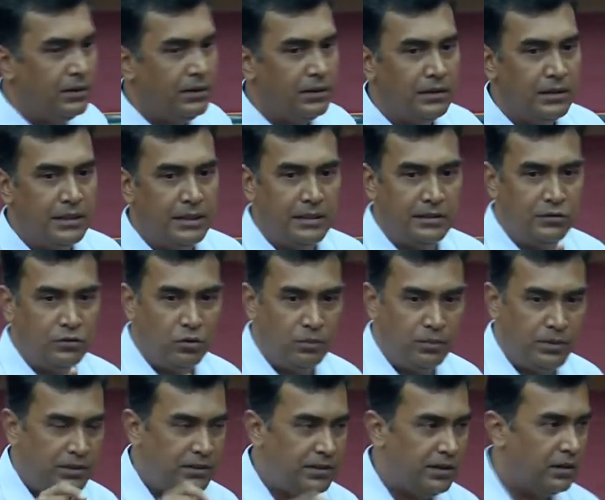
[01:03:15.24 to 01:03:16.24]
There is no
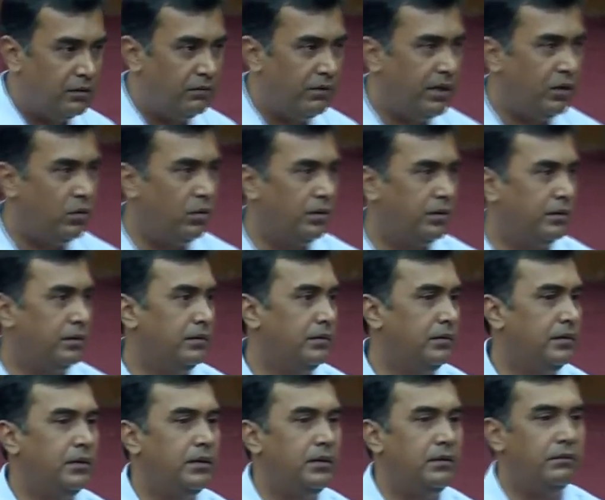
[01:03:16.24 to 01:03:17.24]
PCR, very good.
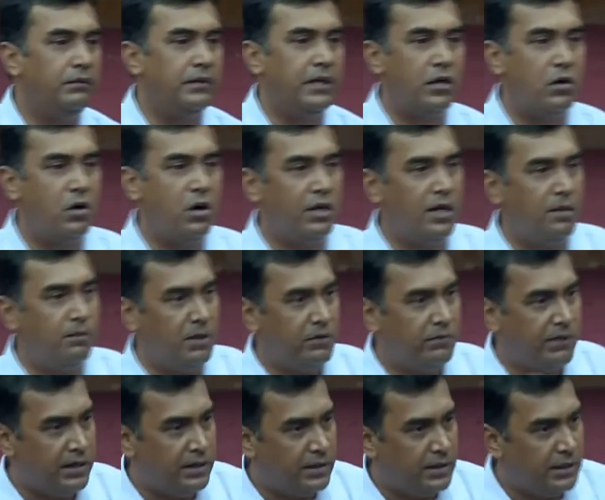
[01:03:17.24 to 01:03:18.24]
We are not
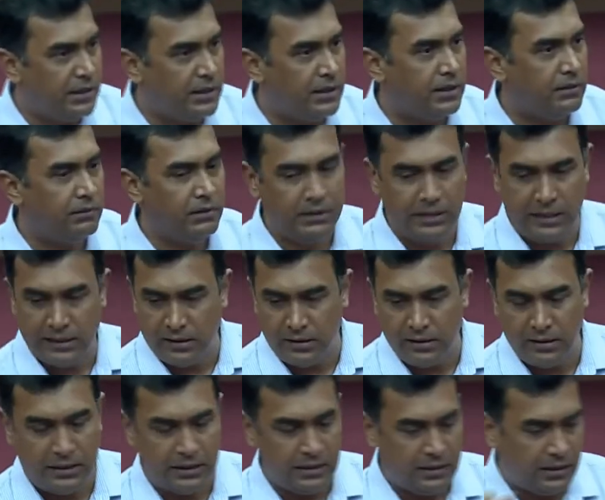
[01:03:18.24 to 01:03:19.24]
amplifying DNA, we are taking
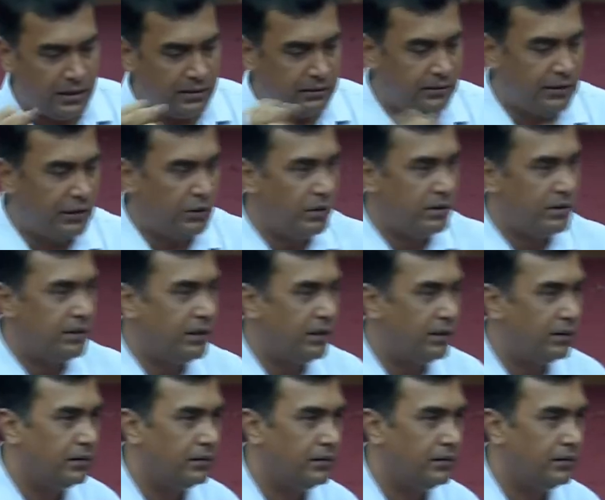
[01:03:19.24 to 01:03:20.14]
DNA and sequencing it.